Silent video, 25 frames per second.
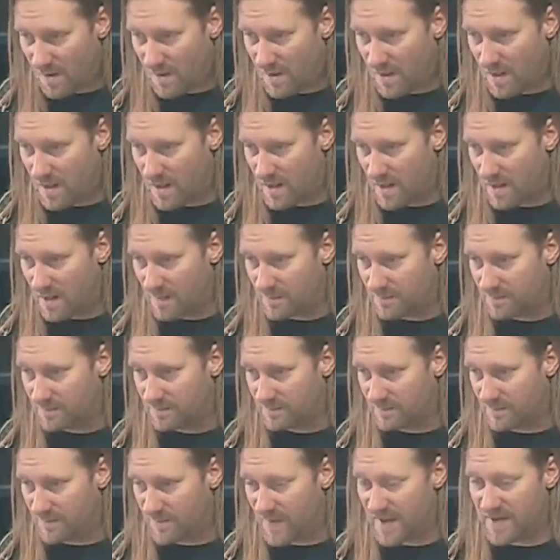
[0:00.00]
uh,
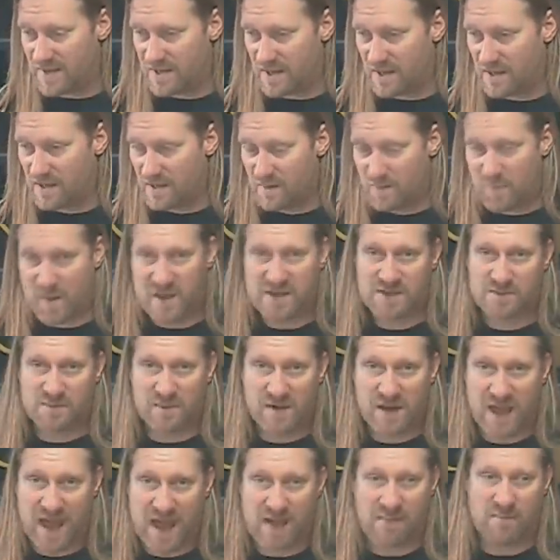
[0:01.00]
Fender
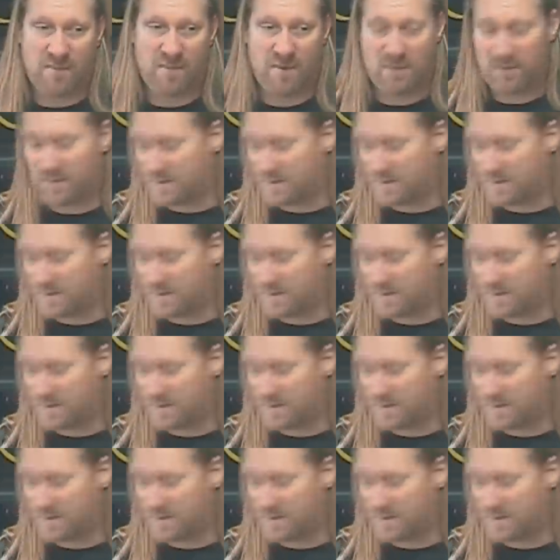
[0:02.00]
Bassman amp,